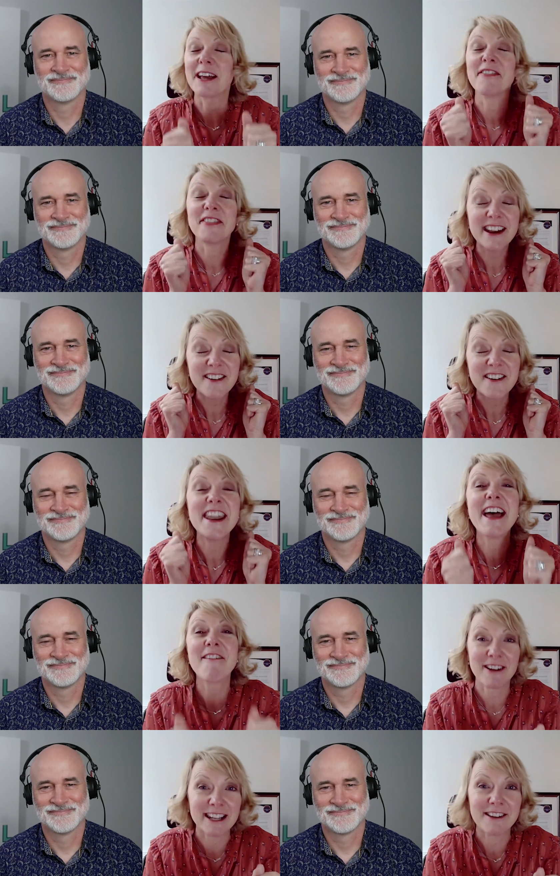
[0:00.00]
Speaker 1: and they are
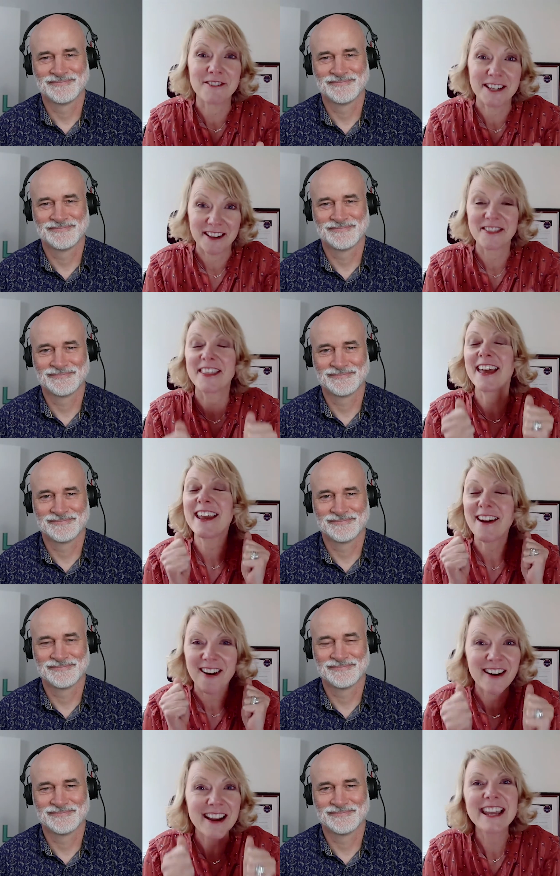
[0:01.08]
never leaving you. They
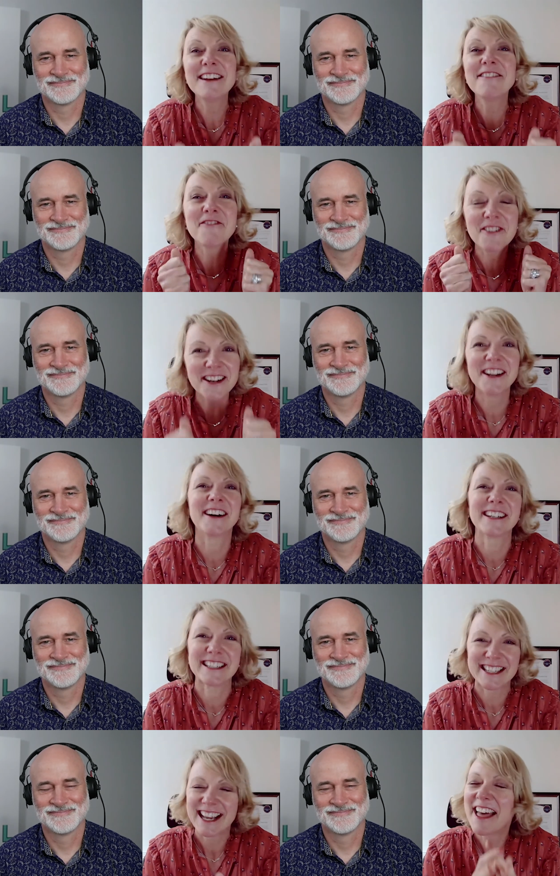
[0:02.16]
are in for the
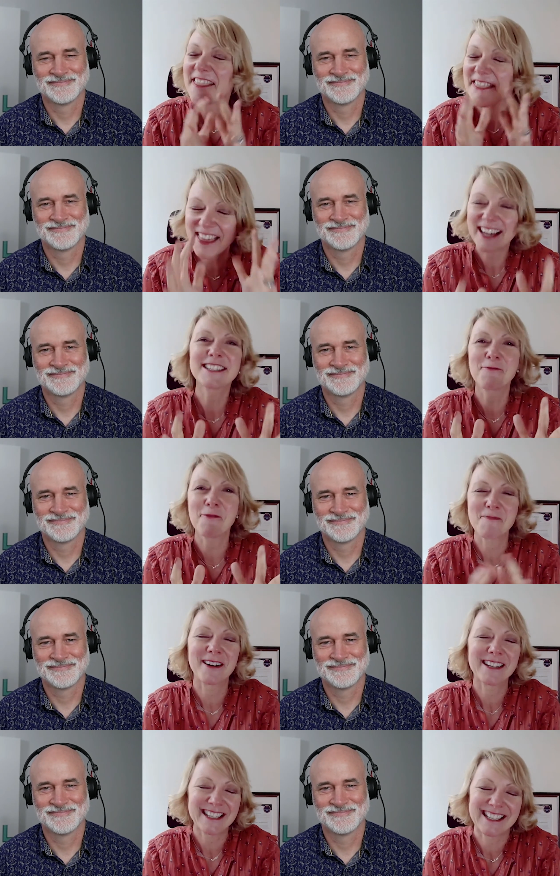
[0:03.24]
night. That's what
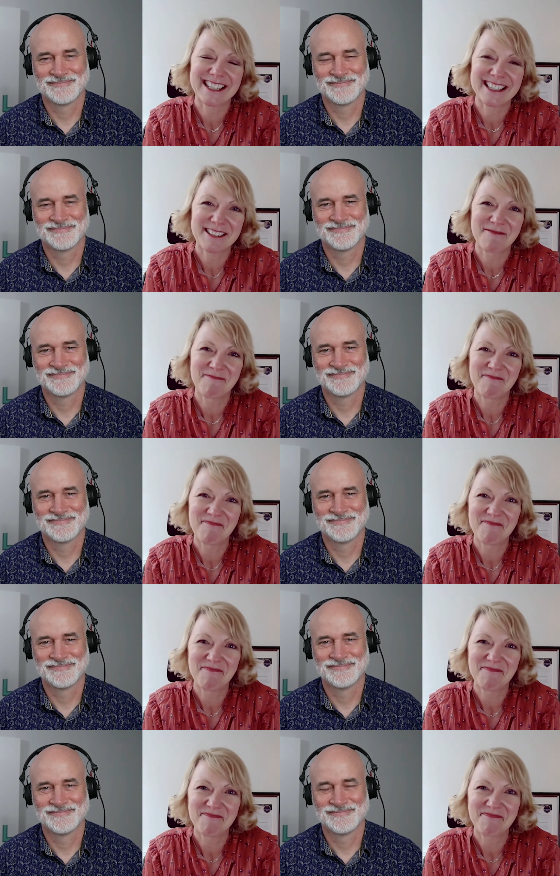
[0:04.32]
marketing is.
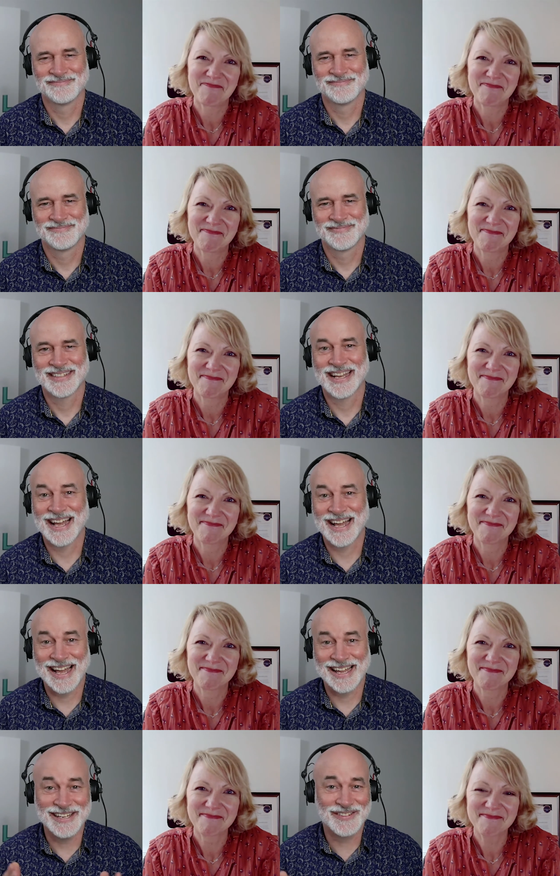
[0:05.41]
Speaker 2: Uh,
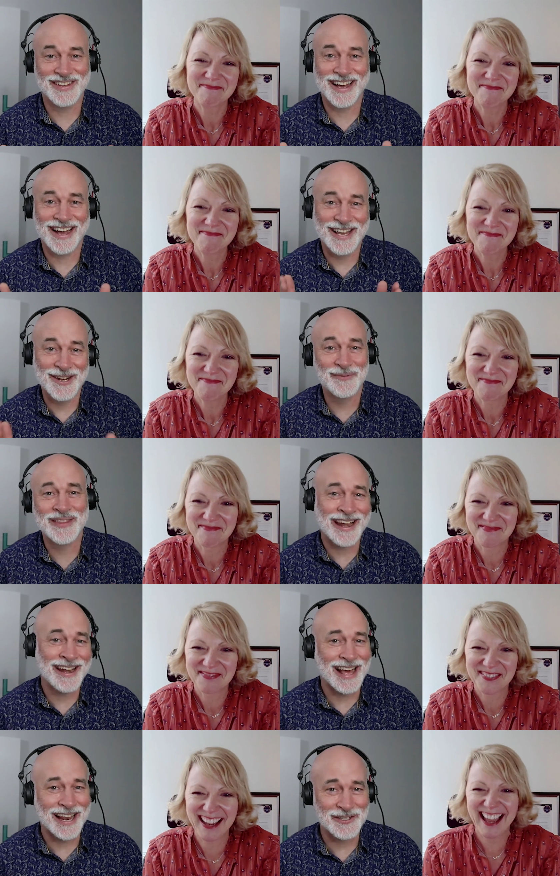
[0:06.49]
and Lissa, I love that
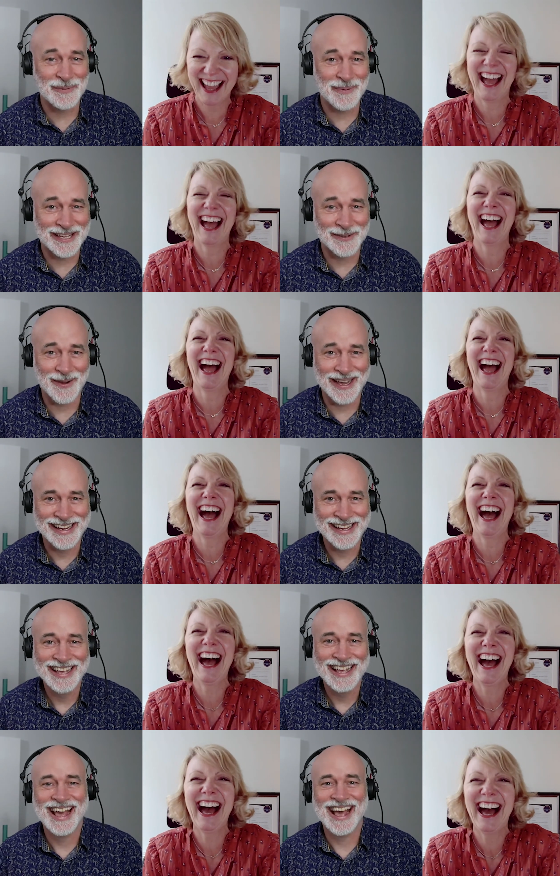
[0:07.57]
analogy, by the way.
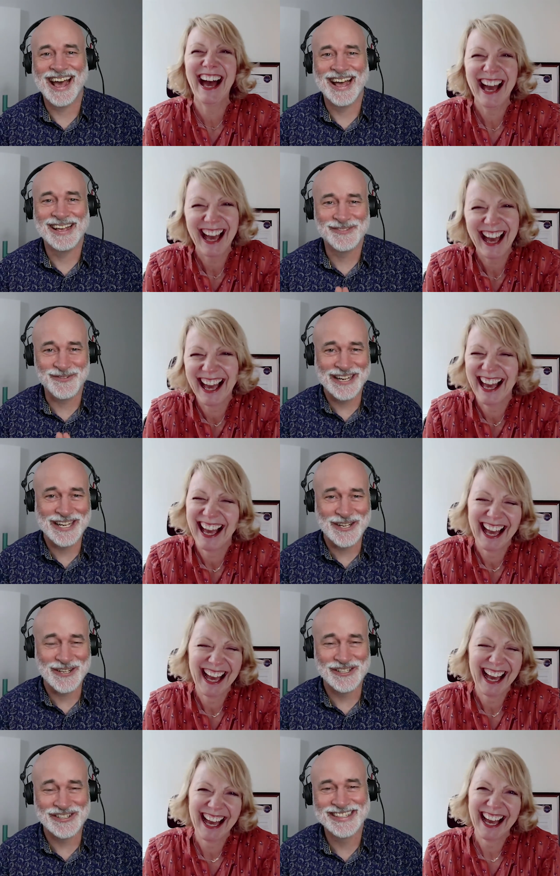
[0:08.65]
Uh, it's really
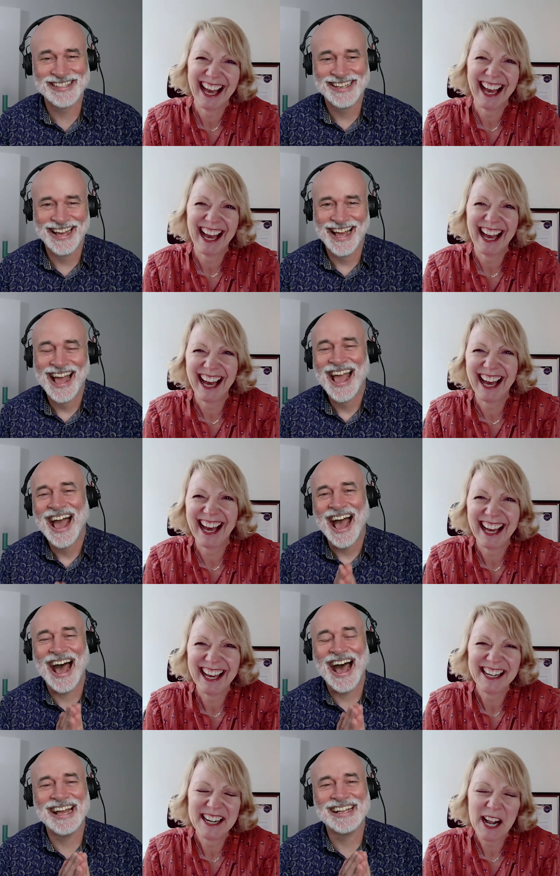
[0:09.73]
good.
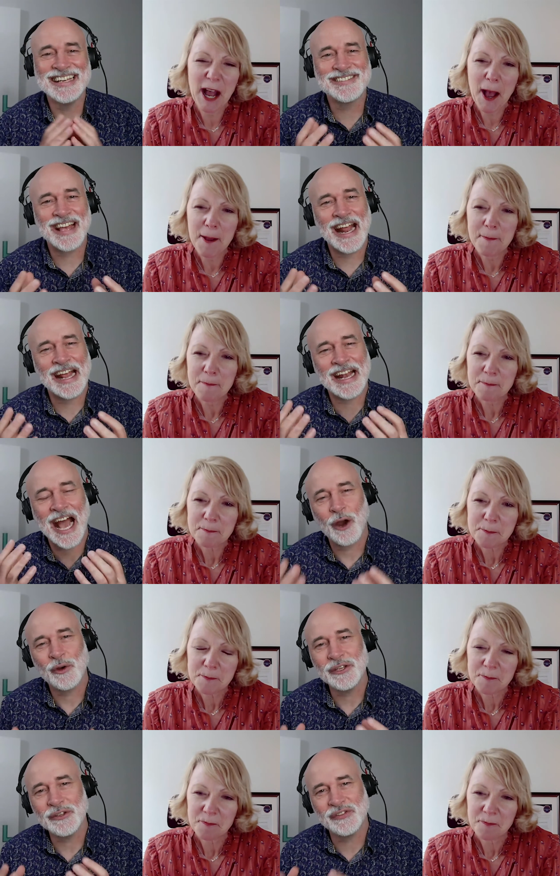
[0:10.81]
Uh, Lissa, and how are you